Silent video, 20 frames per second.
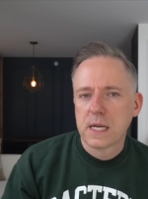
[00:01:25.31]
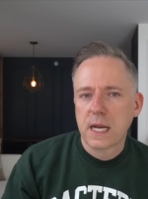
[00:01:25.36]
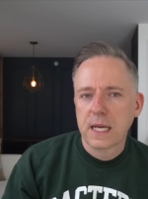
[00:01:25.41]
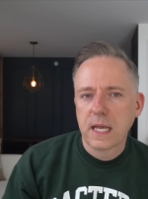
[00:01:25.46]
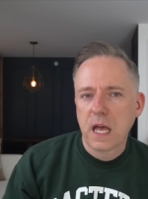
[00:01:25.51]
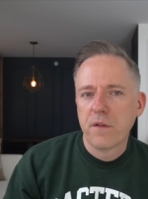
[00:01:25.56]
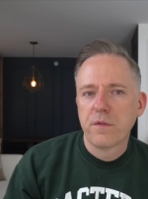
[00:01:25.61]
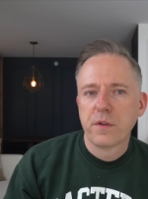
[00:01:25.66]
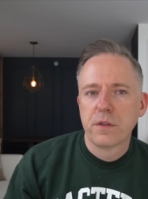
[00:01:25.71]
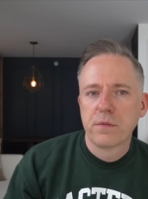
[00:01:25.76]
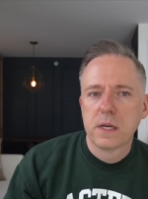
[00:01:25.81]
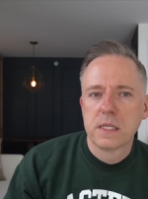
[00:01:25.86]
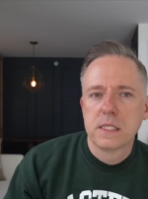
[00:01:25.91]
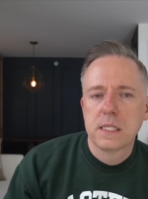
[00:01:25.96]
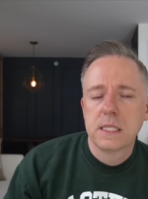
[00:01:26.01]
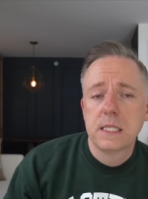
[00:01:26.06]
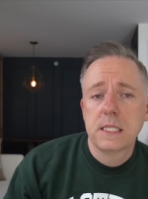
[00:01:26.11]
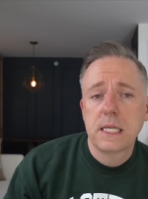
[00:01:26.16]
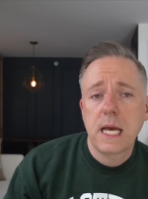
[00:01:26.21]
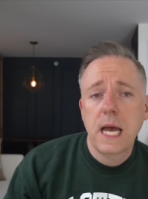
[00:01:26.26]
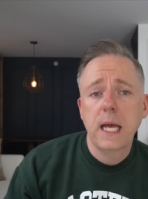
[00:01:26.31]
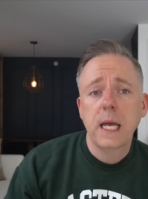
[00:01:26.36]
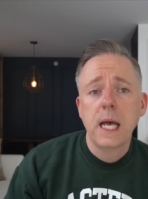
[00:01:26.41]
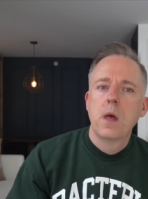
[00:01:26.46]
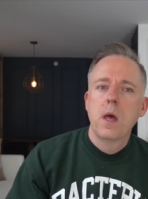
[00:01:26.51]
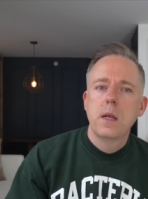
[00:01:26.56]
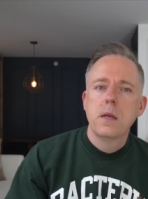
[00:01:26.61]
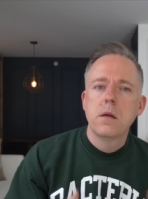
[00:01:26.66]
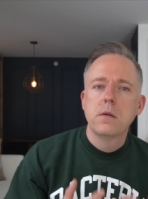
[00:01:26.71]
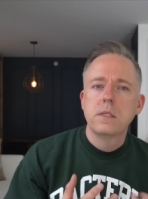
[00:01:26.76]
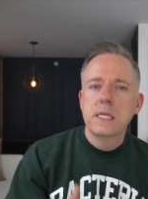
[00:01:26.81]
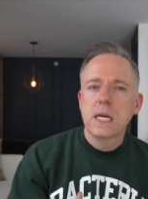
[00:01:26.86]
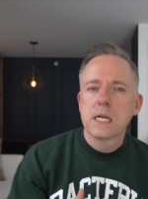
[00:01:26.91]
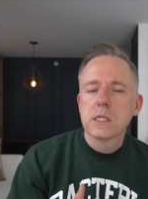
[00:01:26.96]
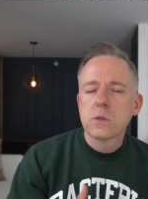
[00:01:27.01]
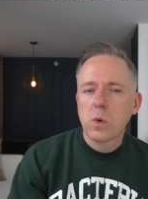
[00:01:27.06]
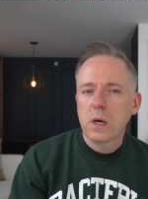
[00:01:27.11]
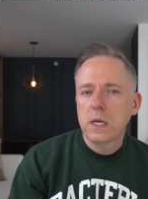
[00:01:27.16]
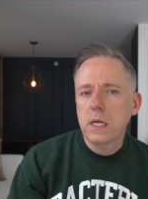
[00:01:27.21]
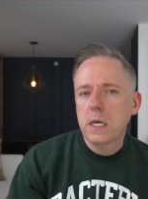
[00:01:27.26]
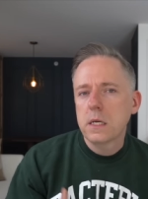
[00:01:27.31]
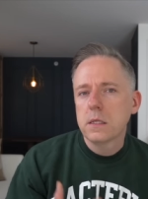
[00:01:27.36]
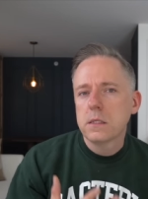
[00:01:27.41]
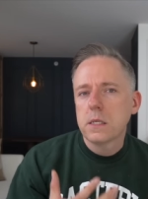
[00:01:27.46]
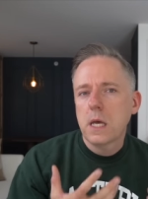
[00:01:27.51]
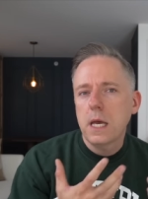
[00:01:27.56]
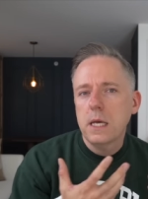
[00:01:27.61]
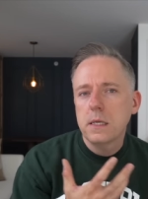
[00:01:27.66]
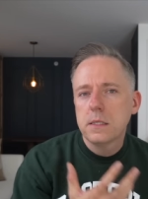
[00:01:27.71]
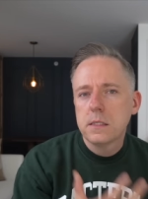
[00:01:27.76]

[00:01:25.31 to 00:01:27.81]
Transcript: that I get for the rest of the day. Now DS1 is a